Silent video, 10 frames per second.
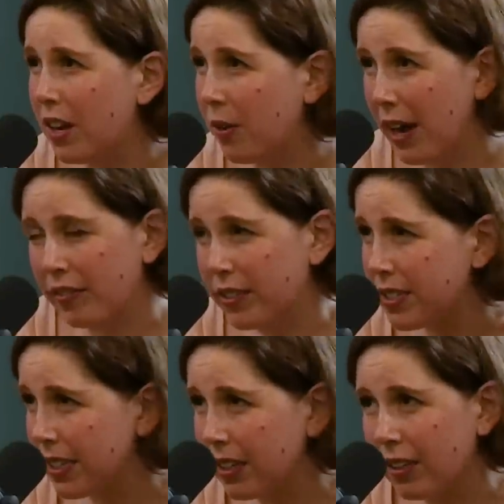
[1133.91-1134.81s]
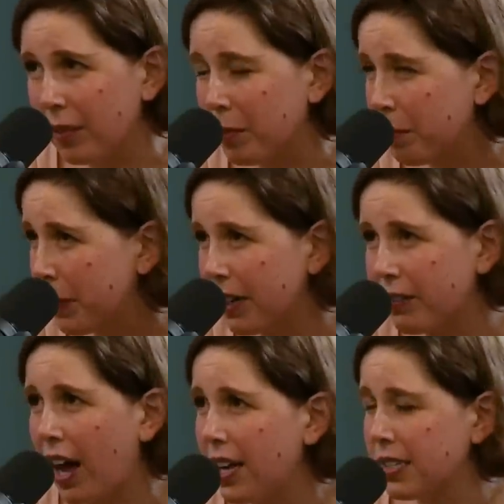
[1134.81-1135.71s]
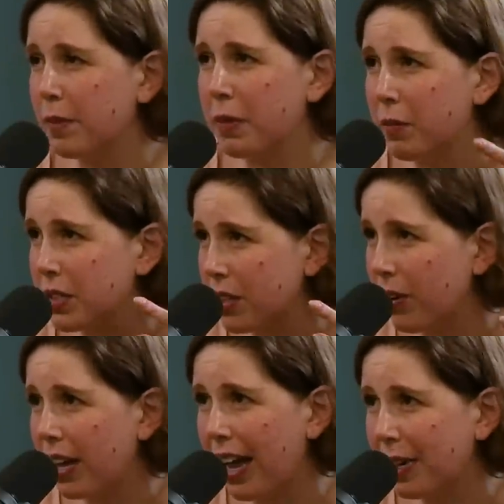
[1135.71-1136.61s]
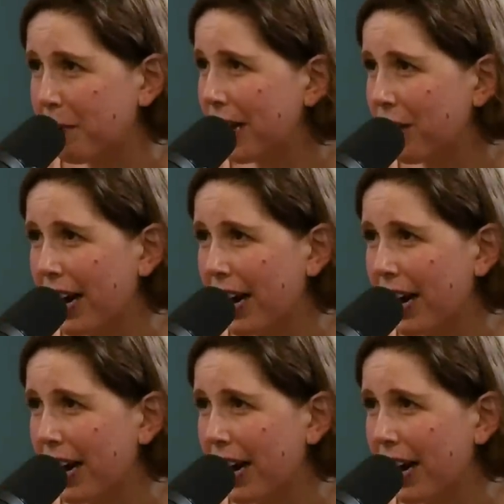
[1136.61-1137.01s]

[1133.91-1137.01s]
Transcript: to know every single bit of gossip that was going on in my mm-hmm.